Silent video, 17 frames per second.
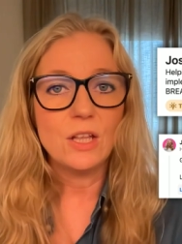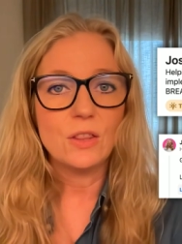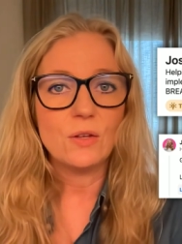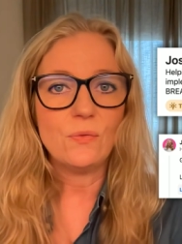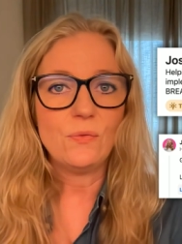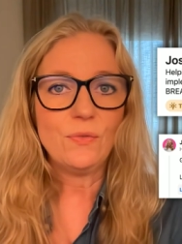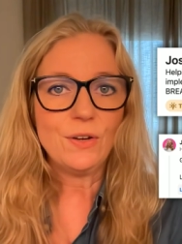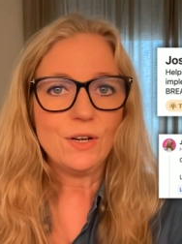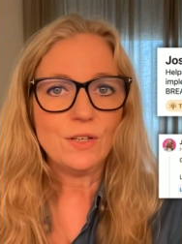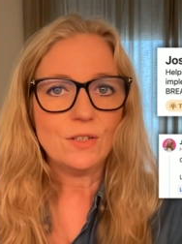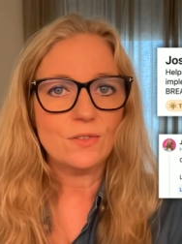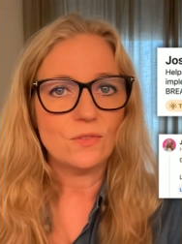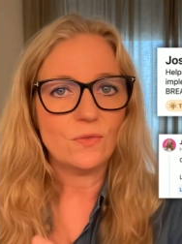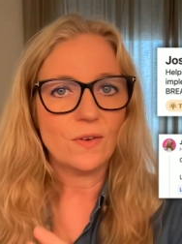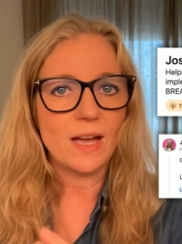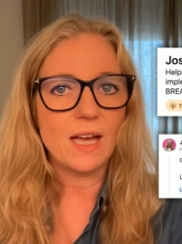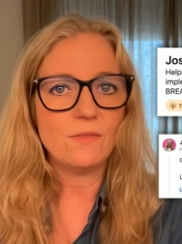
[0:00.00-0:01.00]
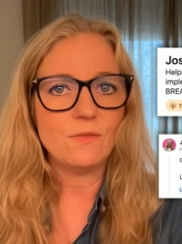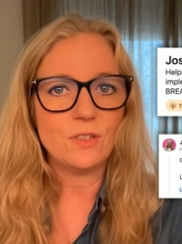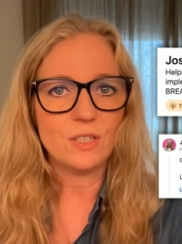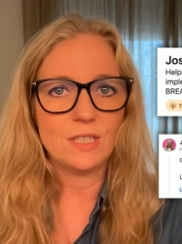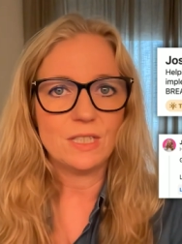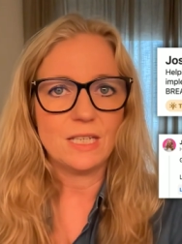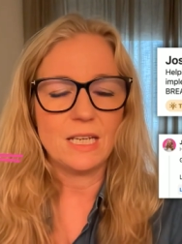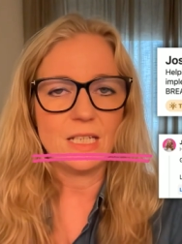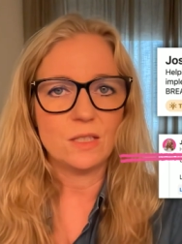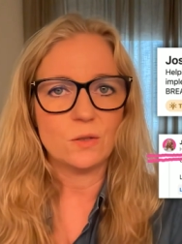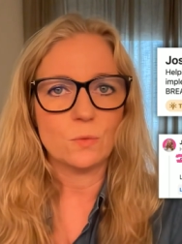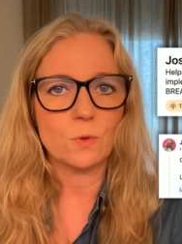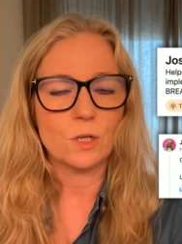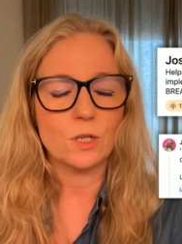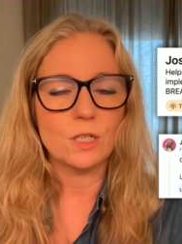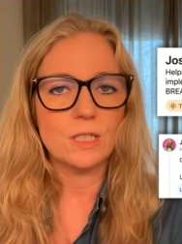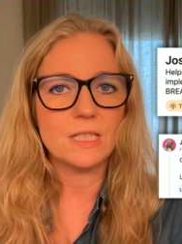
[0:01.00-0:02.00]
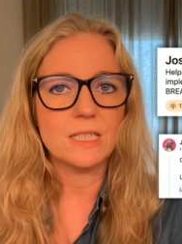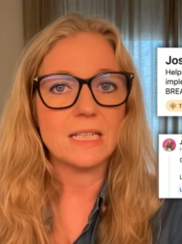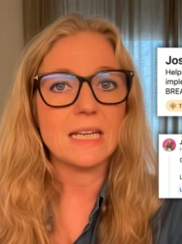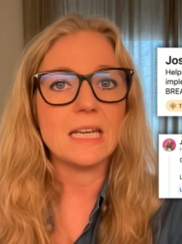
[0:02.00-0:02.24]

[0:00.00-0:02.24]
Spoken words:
The first 5 to 6 words